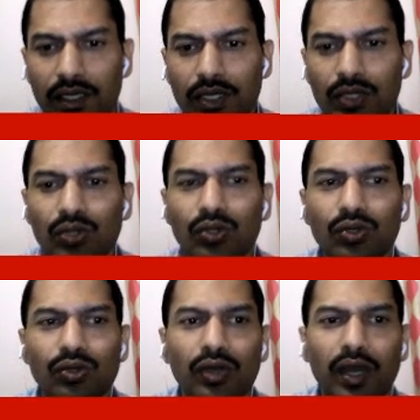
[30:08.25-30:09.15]
So
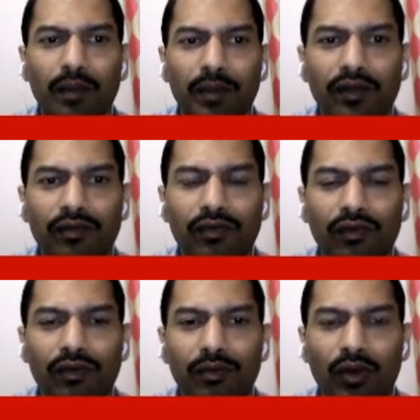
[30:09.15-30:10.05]
apart
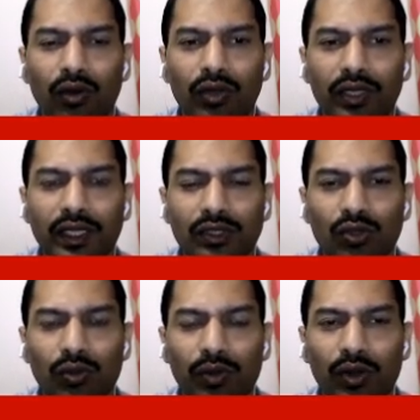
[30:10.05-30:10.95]
from all this
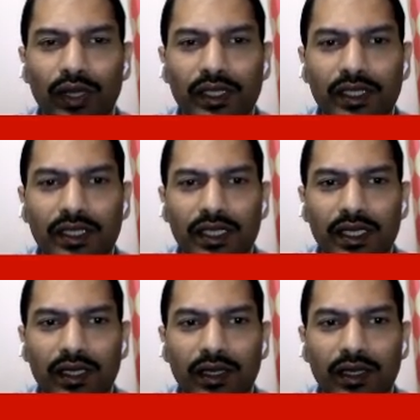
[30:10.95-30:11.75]
overall discussion,